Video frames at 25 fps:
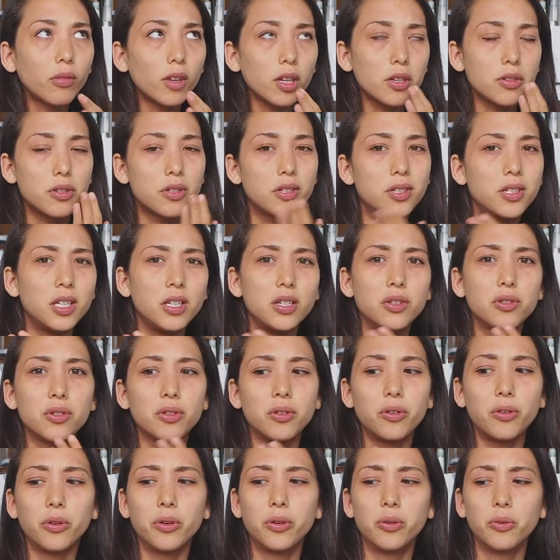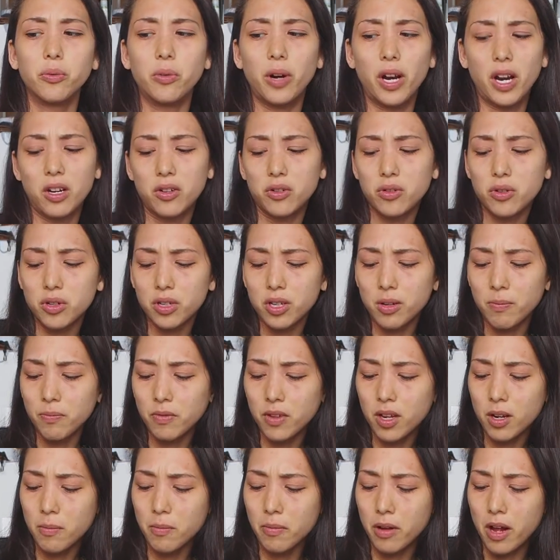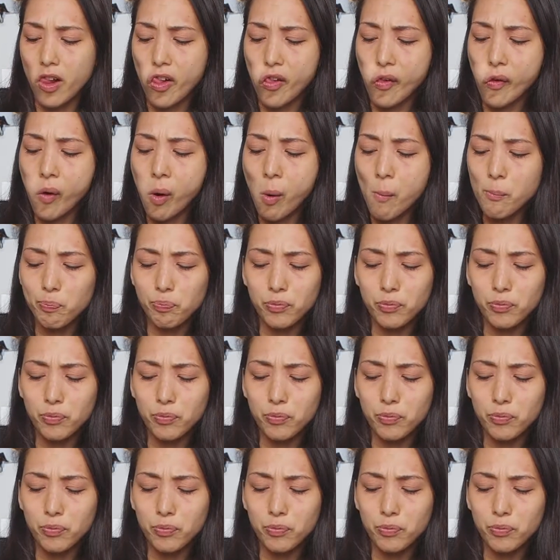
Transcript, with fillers: Caesar or ranch or something, but